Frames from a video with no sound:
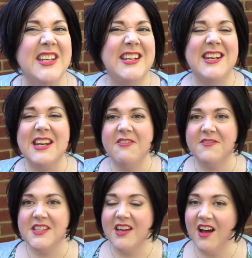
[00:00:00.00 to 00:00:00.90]

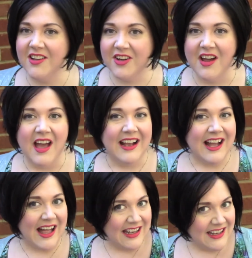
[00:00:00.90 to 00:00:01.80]
nifty color,
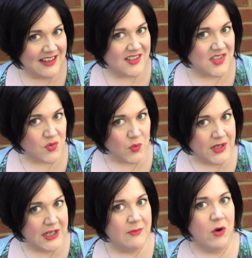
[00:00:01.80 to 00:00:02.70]
kind of
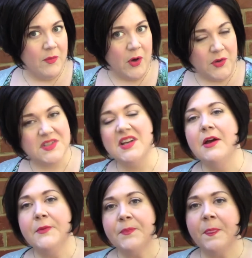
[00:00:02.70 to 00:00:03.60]
extreme almost.
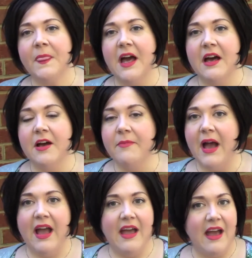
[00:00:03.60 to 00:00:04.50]
Um,
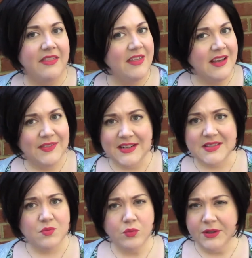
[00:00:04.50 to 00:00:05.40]
I, I, think that
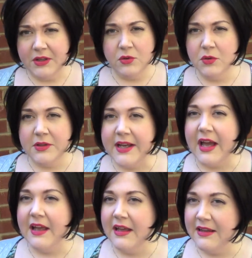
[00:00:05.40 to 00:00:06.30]
it's really cool. Like,
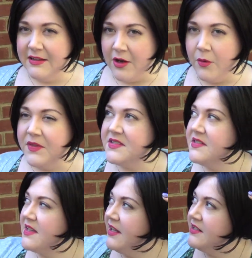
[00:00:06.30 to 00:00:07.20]
you know, this
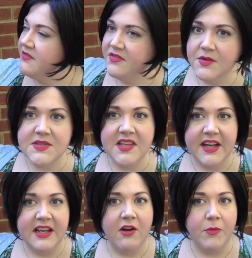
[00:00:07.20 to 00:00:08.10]
is kind of diffuse
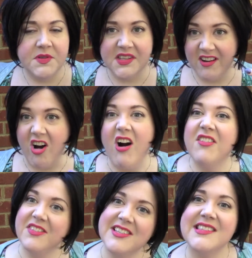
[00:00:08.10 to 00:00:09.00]
lighting, almost like
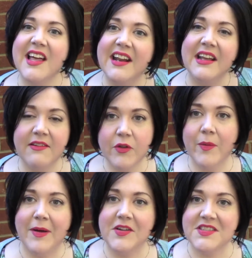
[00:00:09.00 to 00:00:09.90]
office lighting, even though
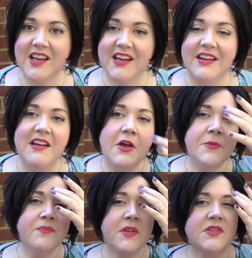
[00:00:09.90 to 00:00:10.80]
I'm outside.
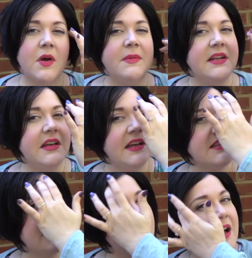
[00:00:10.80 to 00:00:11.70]
So, I mean,
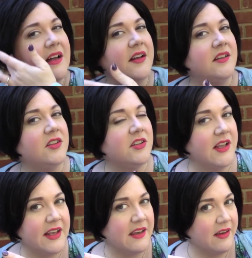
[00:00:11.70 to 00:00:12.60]
it's not going to look
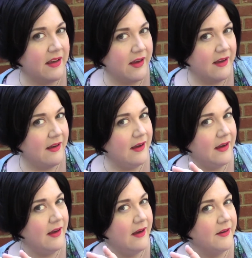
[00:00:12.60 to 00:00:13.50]
like
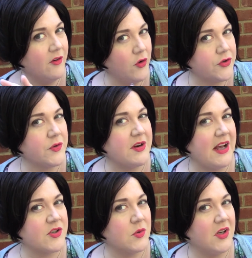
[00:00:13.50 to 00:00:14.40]
an ultra
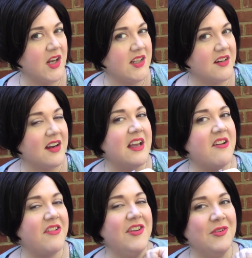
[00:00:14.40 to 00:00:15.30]
natural color.
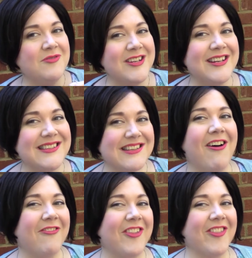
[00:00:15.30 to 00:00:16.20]
If you need
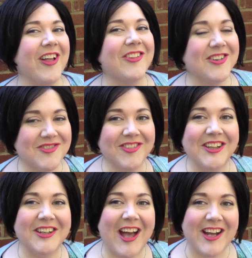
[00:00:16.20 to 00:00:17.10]
something that looks
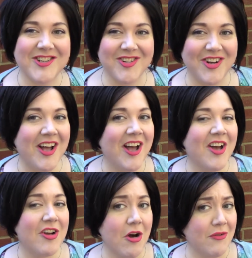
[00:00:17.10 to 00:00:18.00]
really natural,
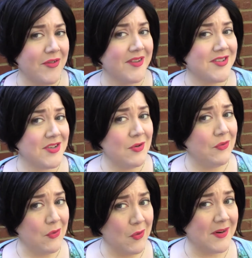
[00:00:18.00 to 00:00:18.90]
go for the
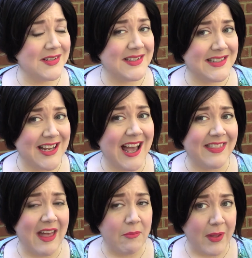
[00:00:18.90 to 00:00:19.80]
2-4 instead,
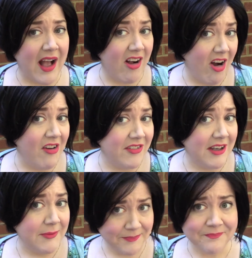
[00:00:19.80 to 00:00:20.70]
that black
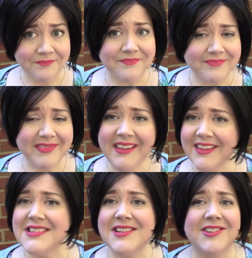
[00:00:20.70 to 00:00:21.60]
coffee.
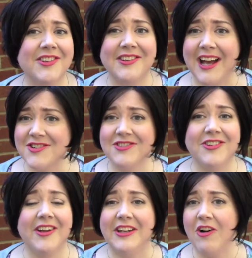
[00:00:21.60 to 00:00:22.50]
That's gonna look
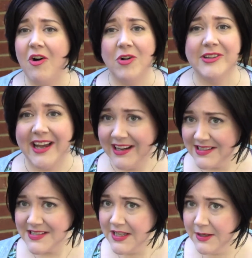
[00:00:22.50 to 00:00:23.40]
natural in all lighting
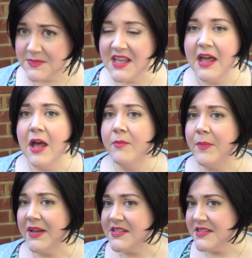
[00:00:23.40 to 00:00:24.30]
schemes. But
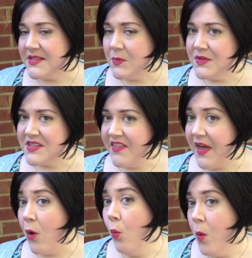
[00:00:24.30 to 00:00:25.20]
because this one's got
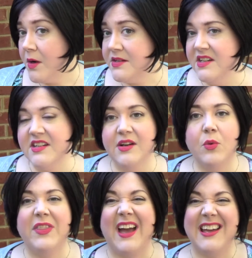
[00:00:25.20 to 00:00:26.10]
that one in it
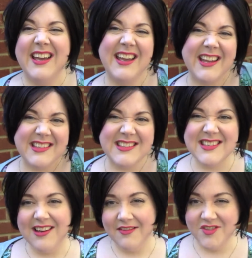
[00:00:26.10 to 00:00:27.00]
with that hint
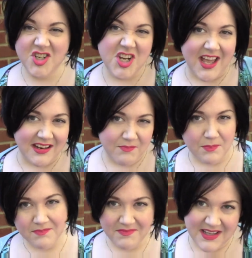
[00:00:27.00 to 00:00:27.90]
of jet
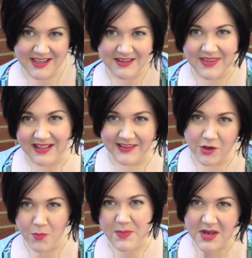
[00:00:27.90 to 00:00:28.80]
in it, that
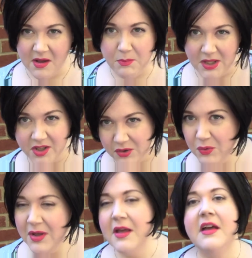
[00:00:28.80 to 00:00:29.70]
little bit of blue,